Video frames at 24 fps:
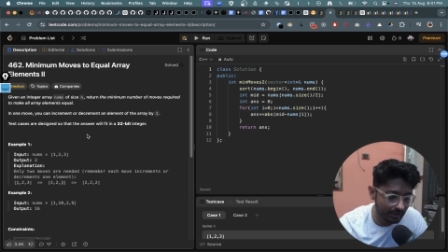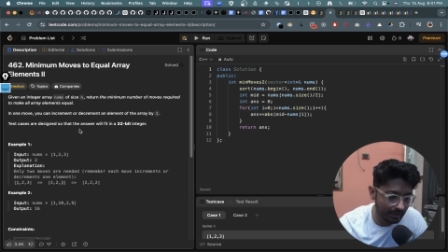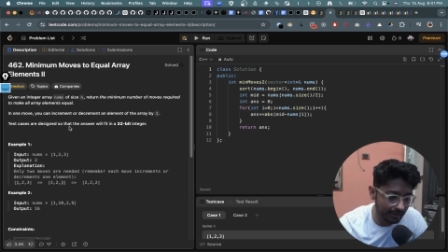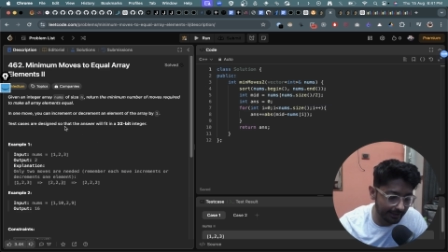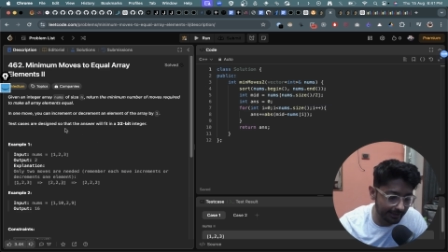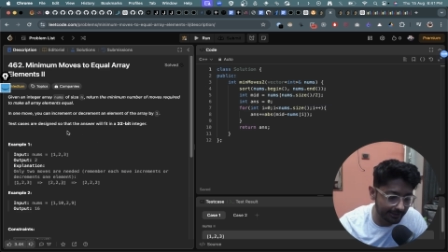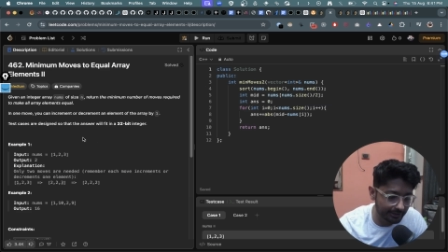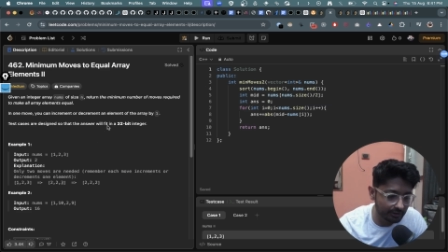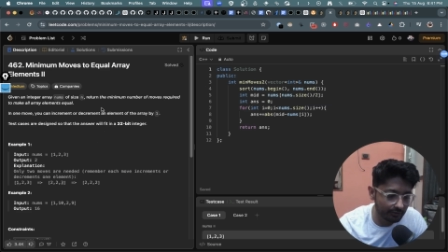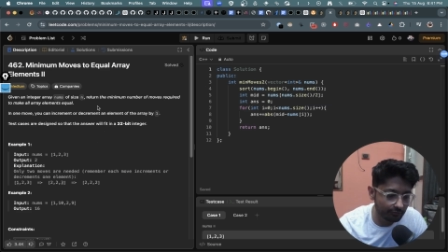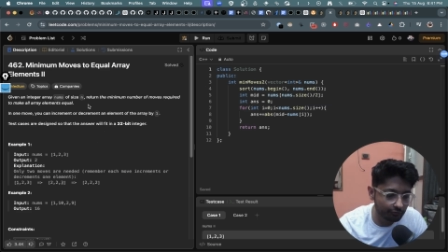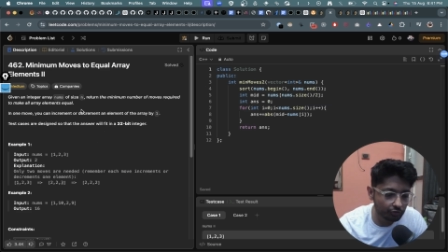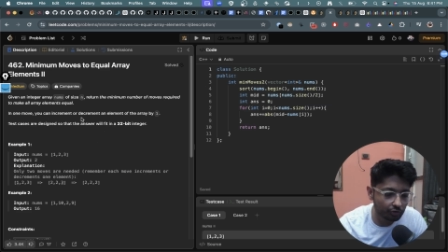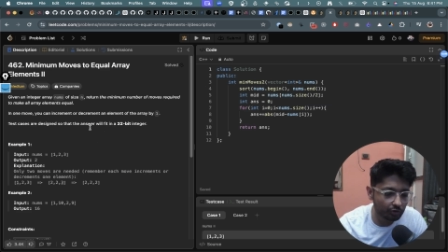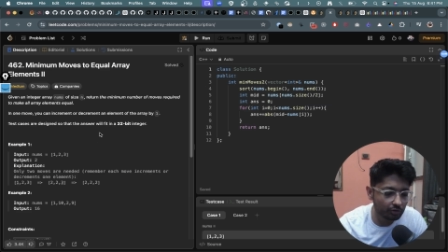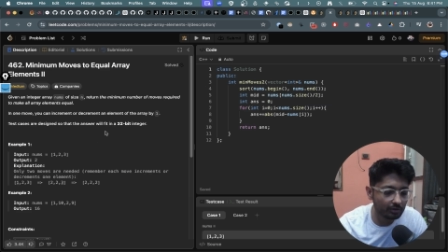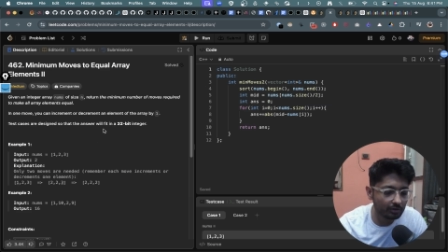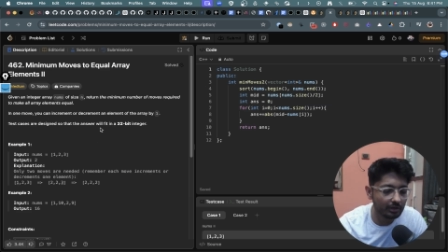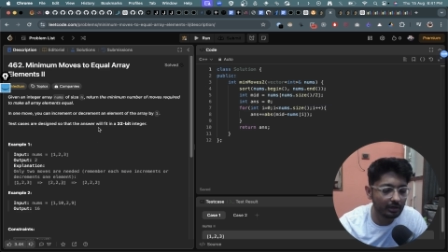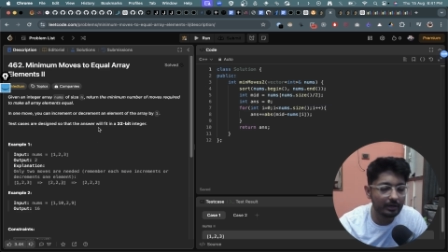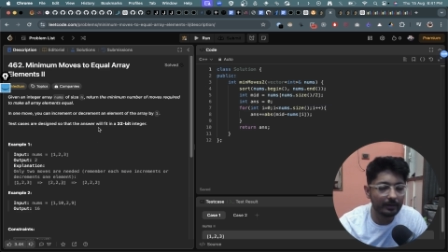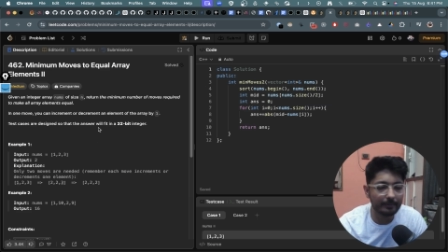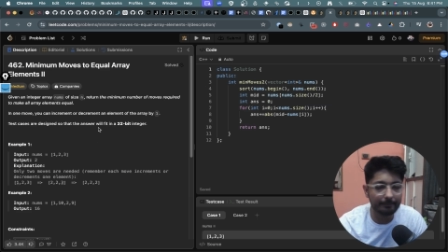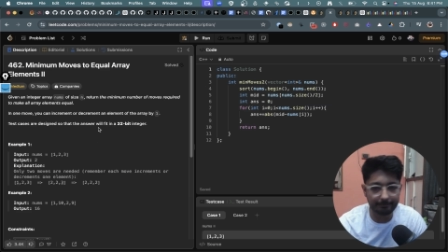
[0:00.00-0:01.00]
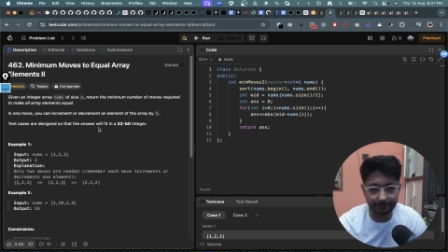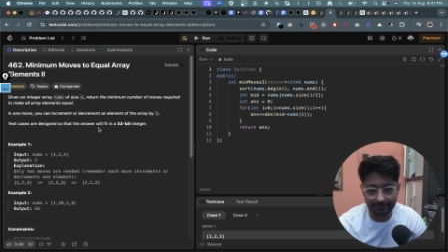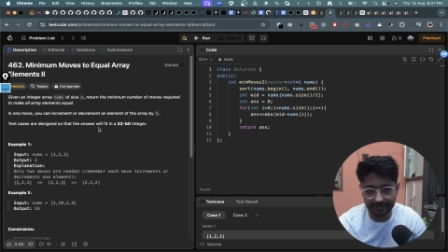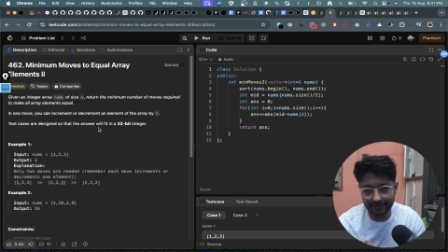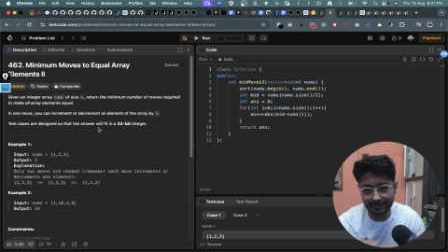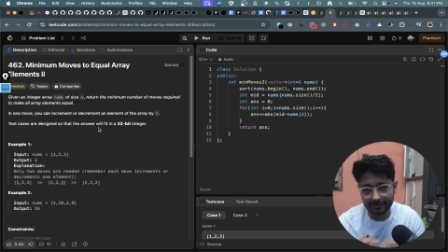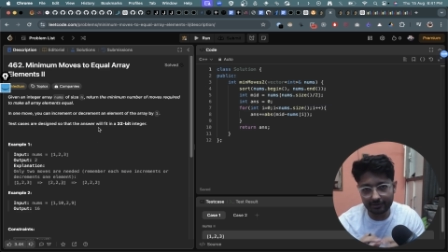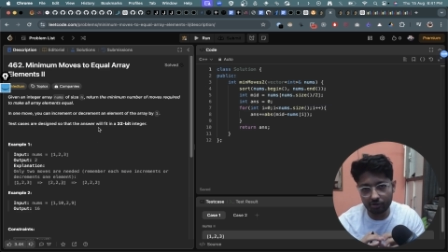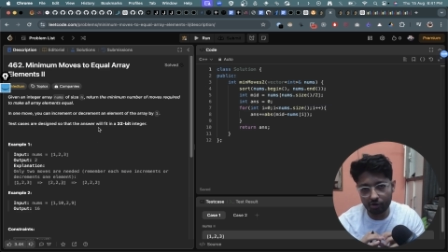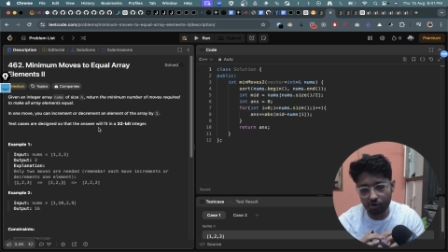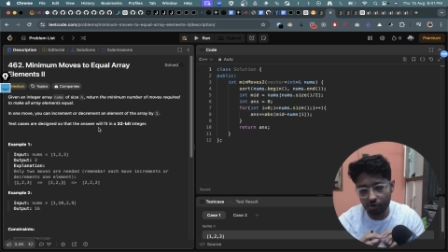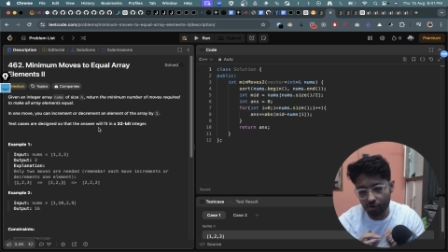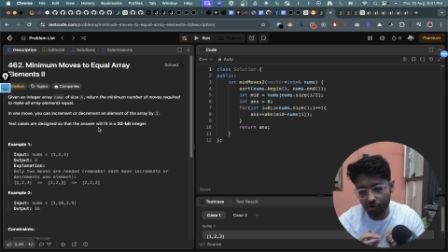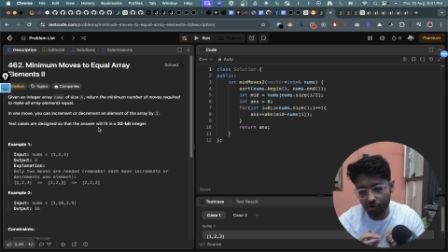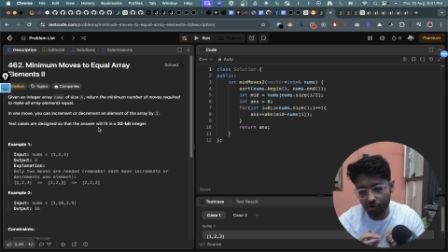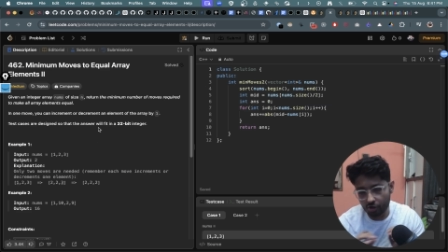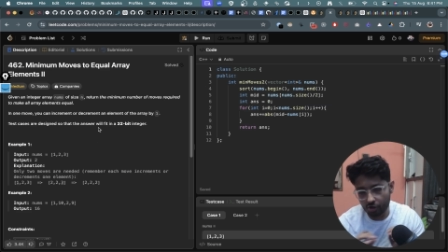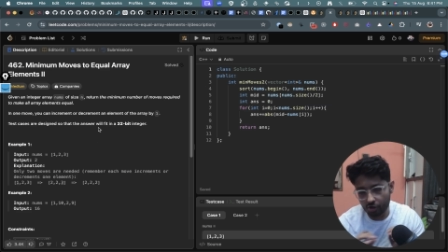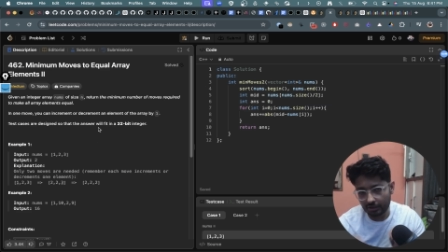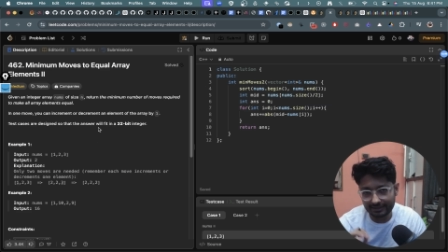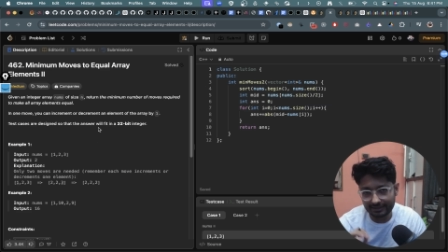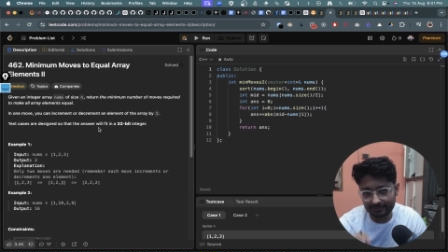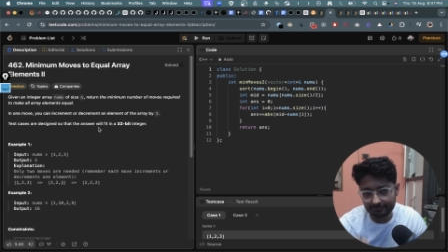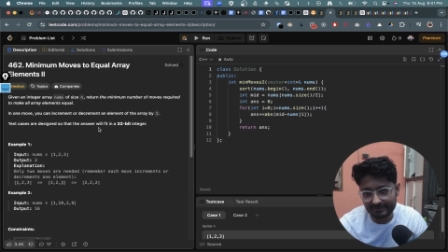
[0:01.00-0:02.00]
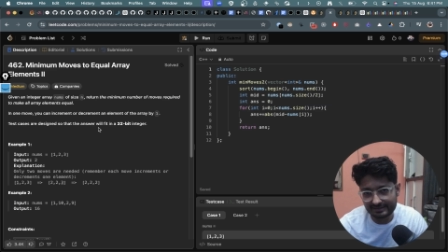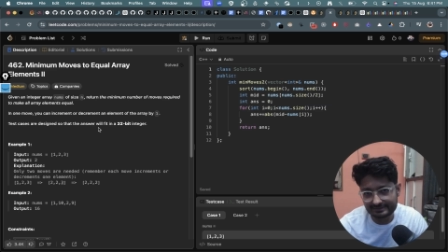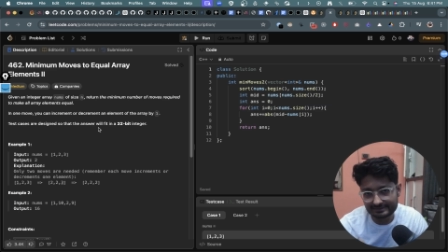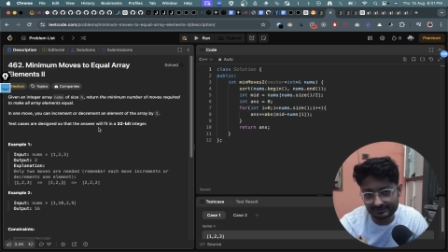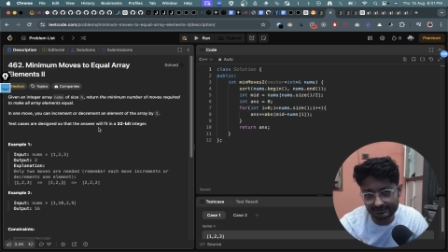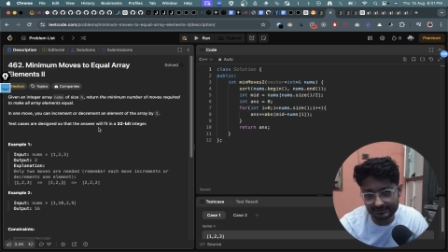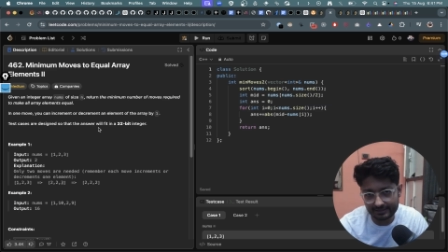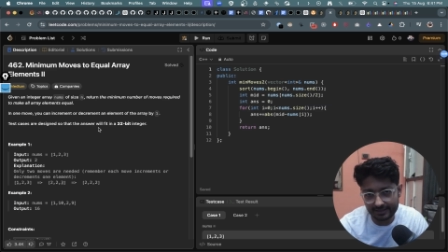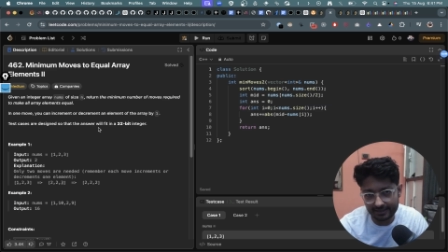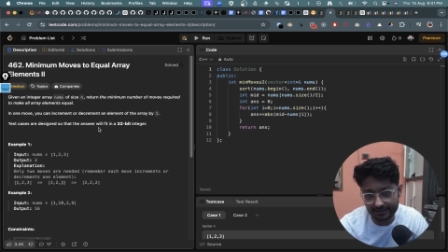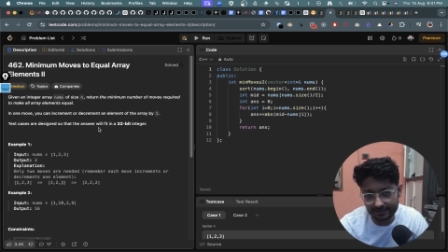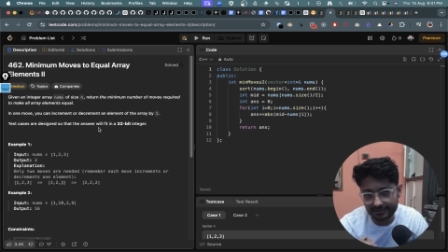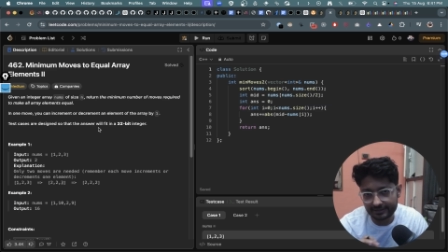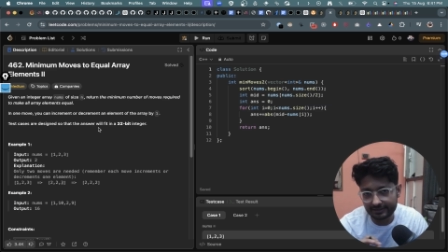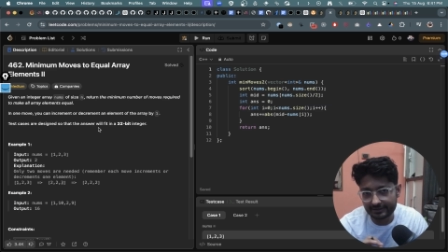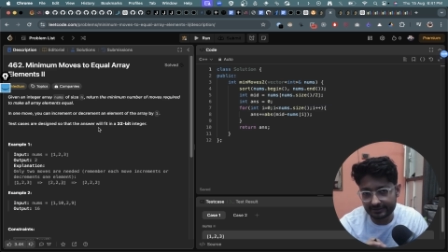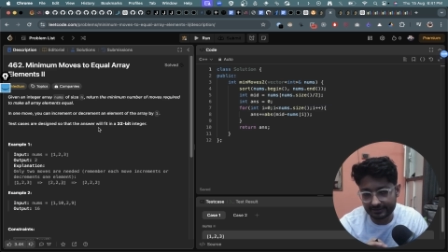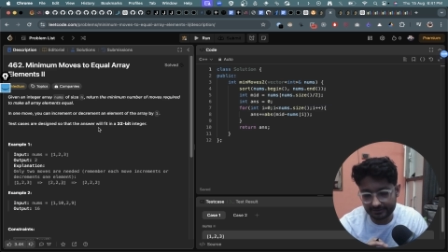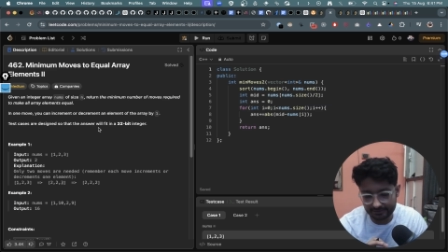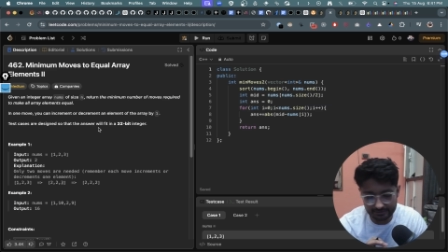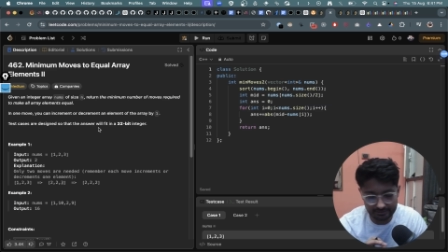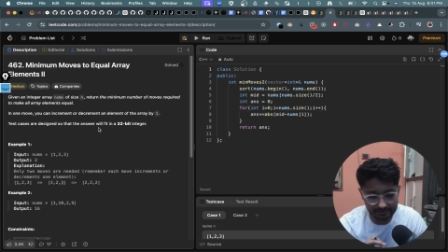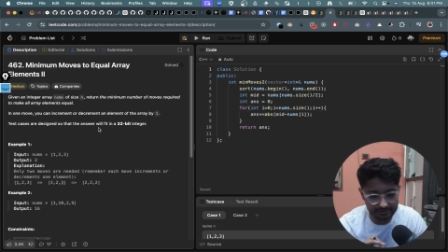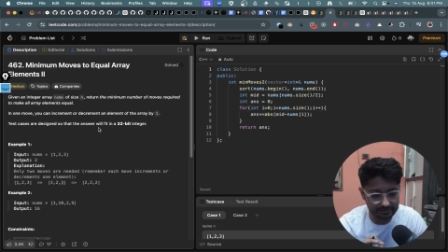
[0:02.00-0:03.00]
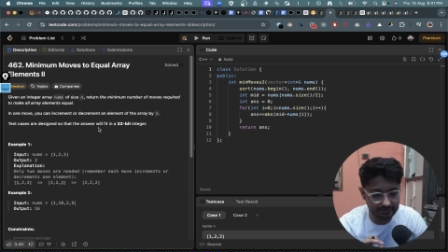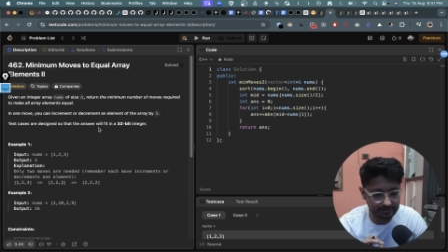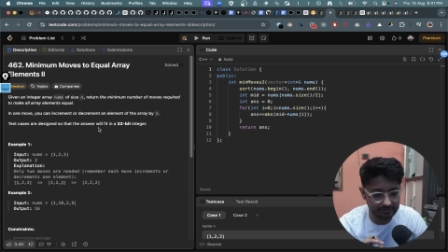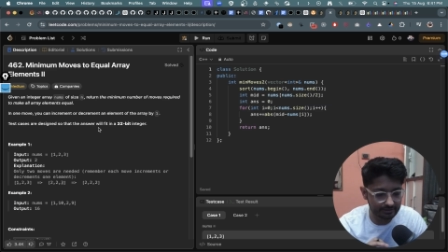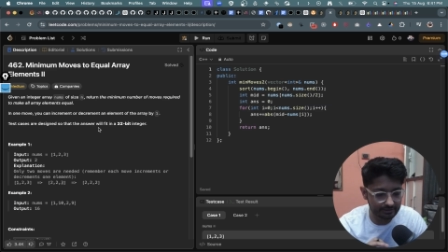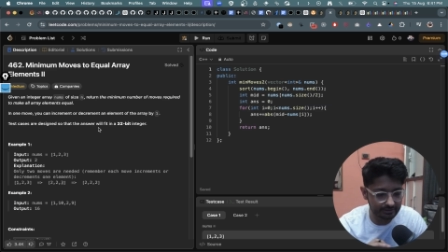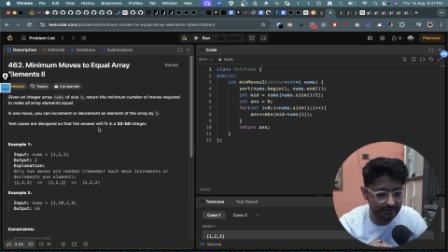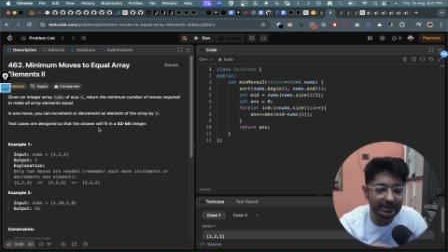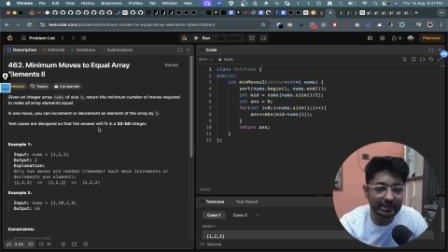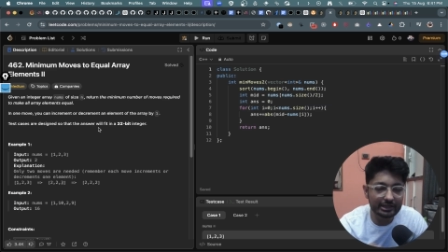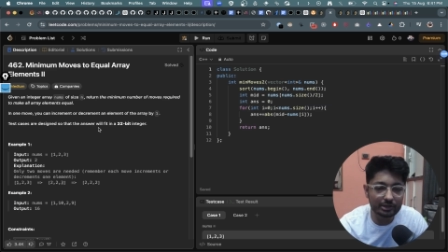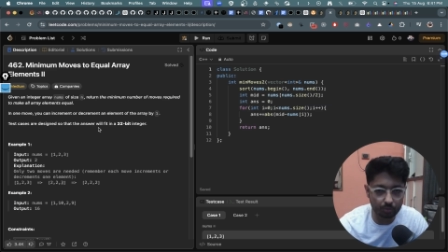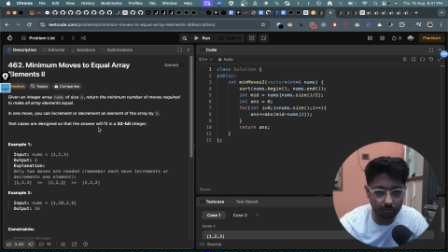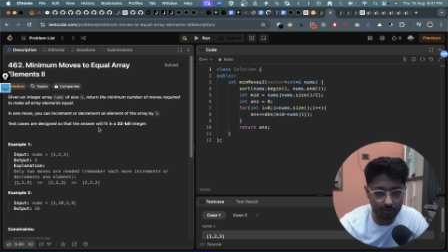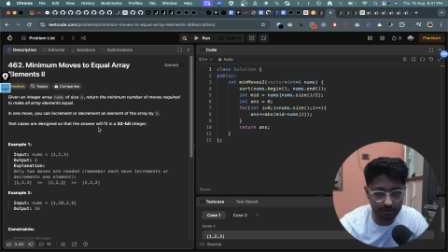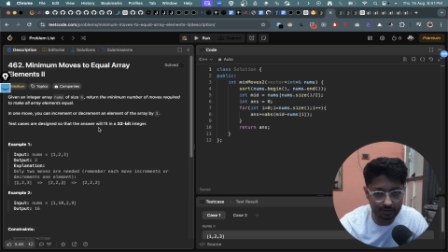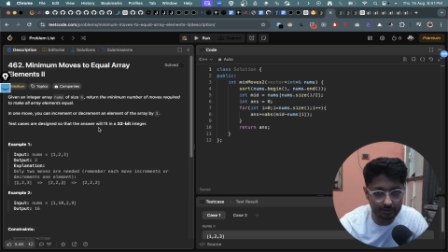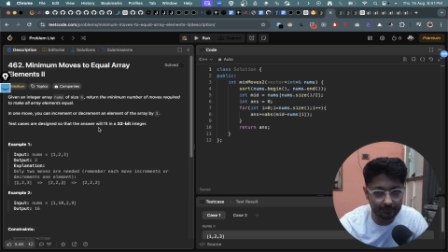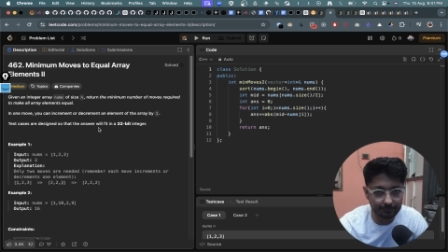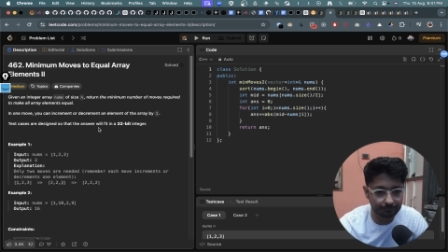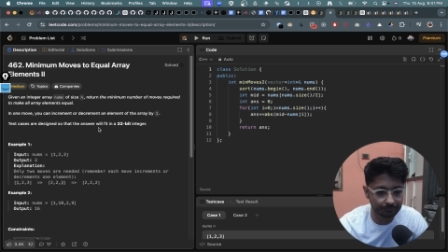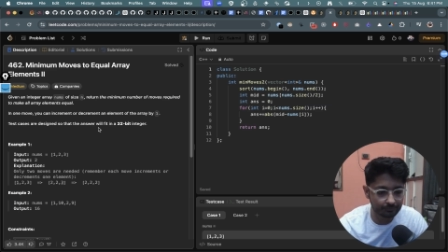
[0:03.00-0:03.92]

And you have to make all the elements in the array equal